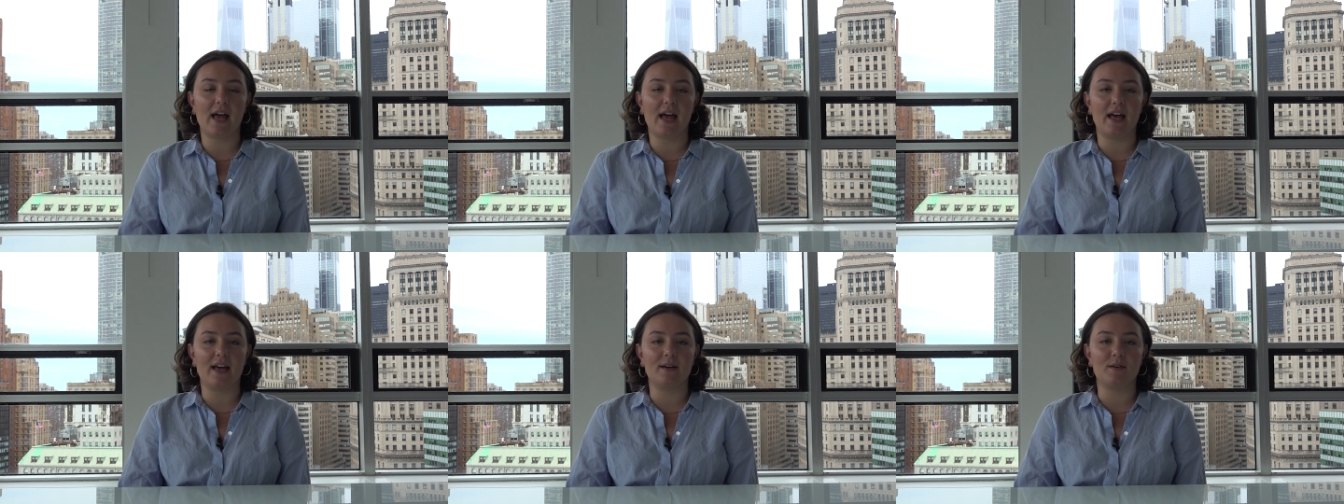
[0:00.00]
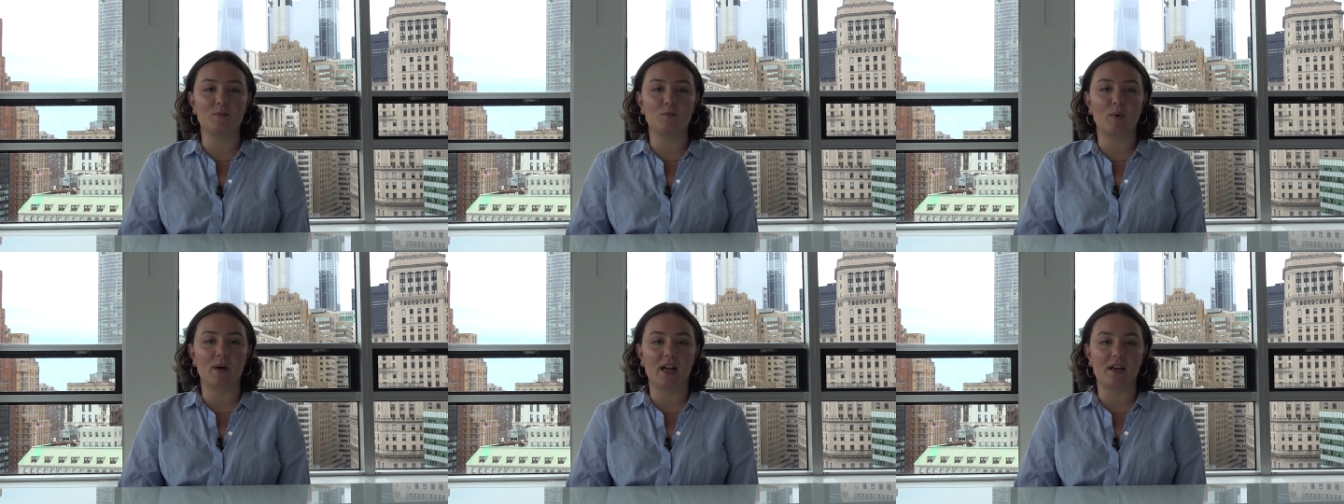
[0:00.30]

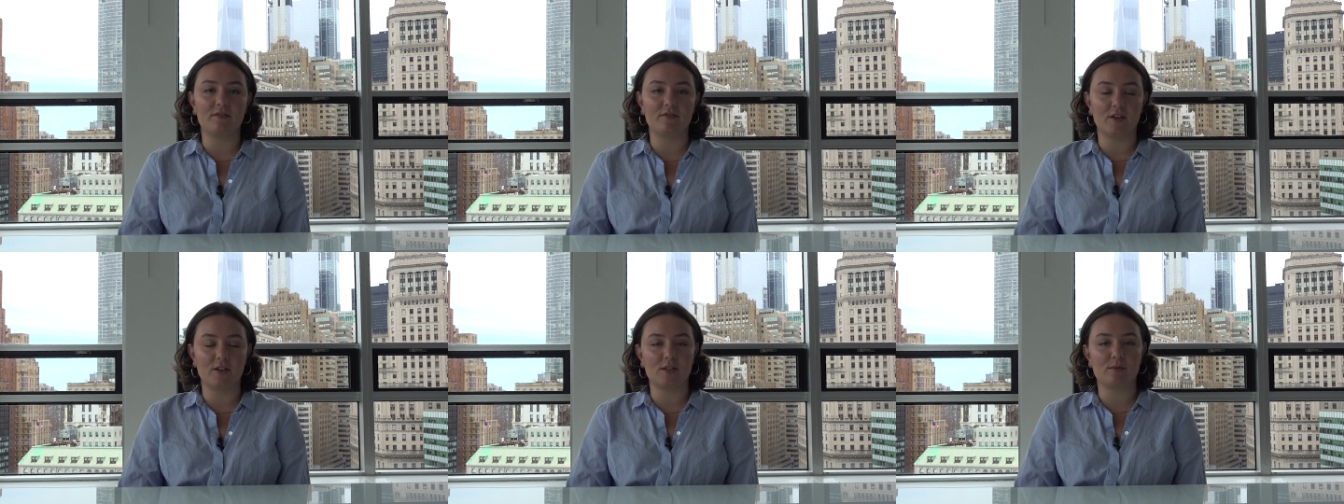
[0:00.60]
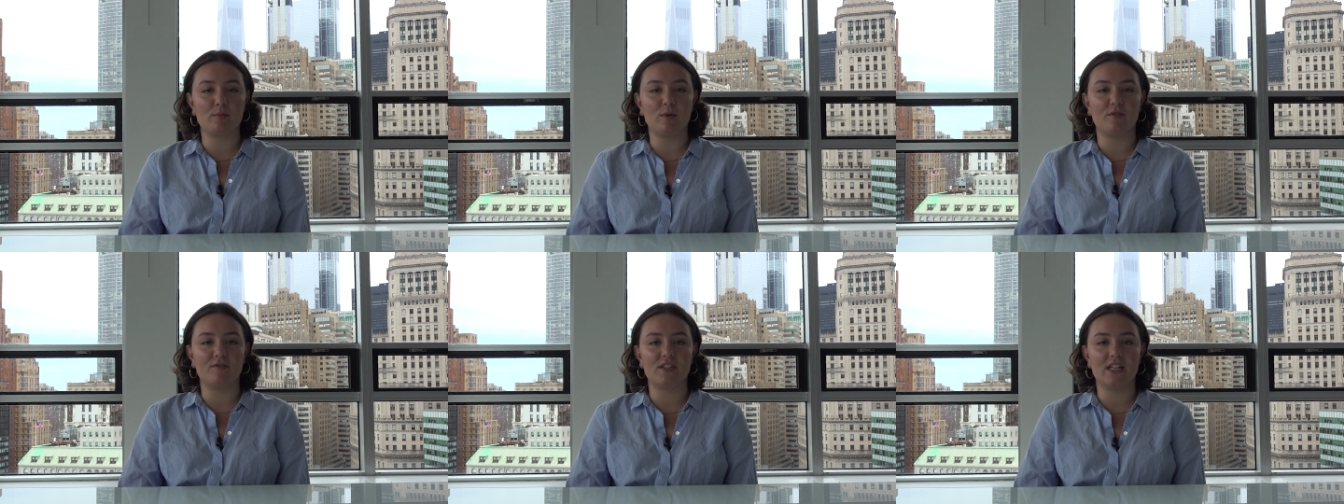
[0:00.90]
And when I
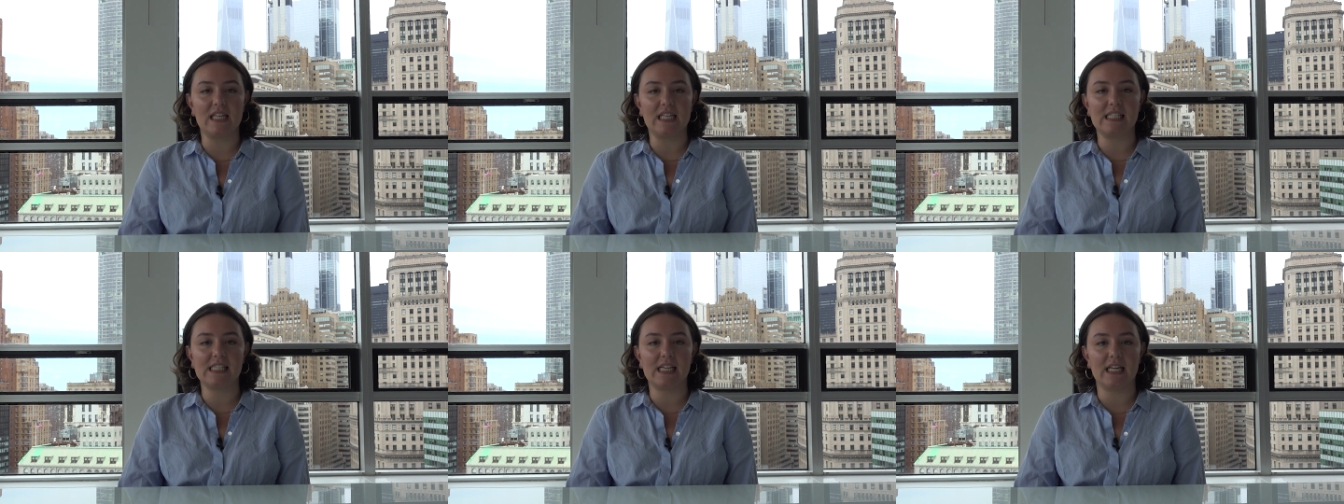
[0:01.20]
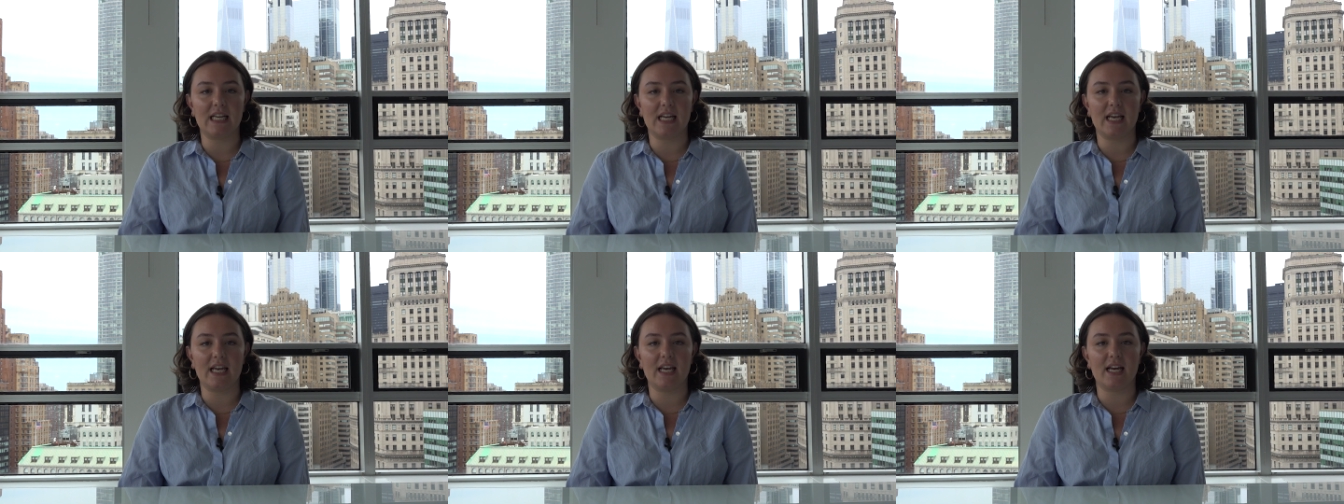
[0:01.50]
first moved to the
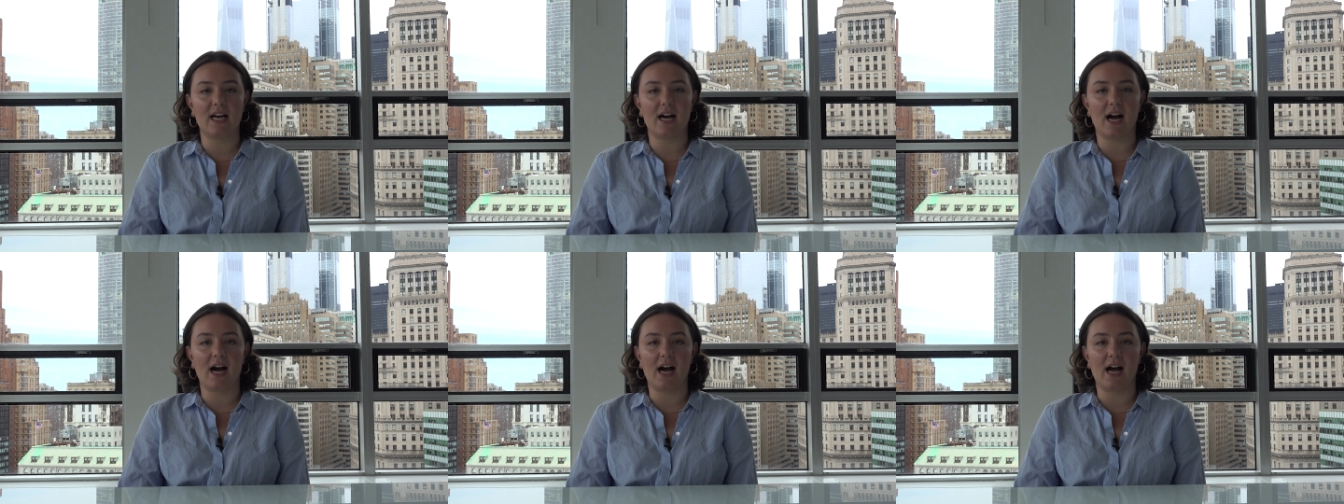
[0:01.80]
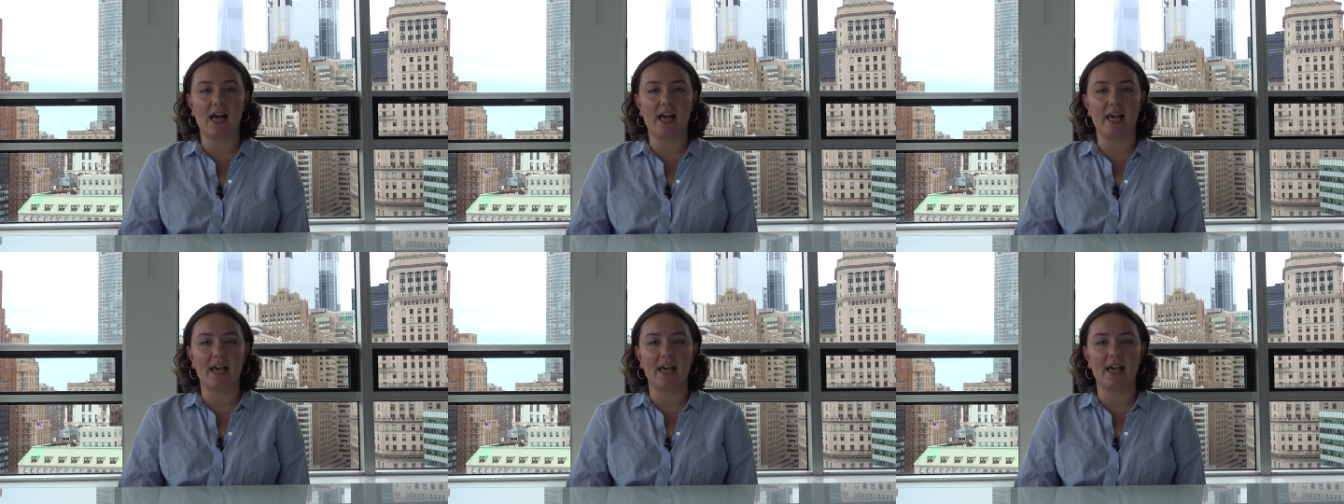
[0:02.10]
city,
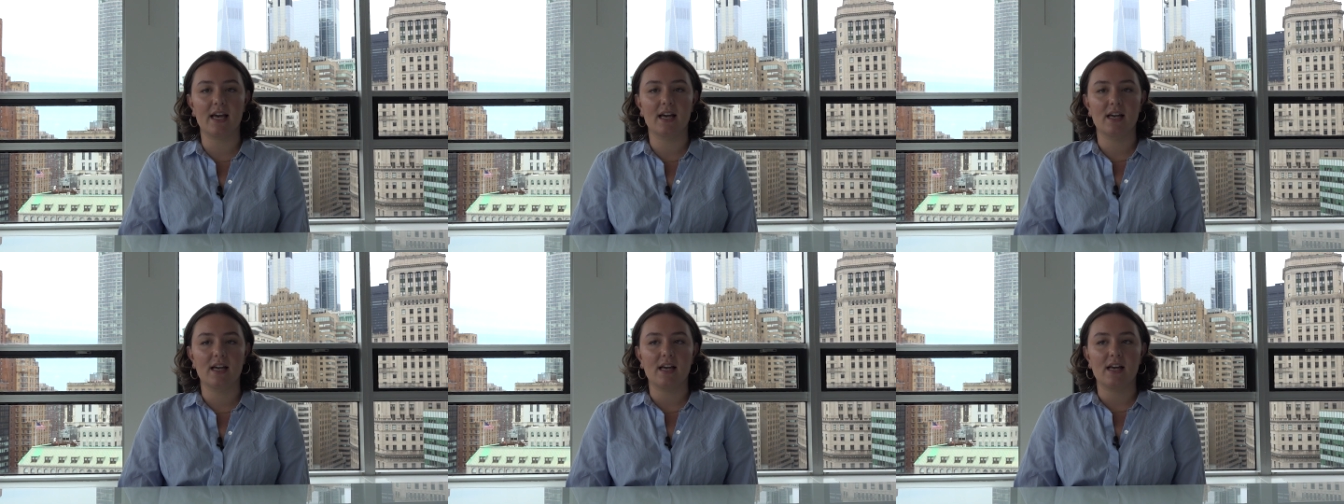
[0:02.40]
I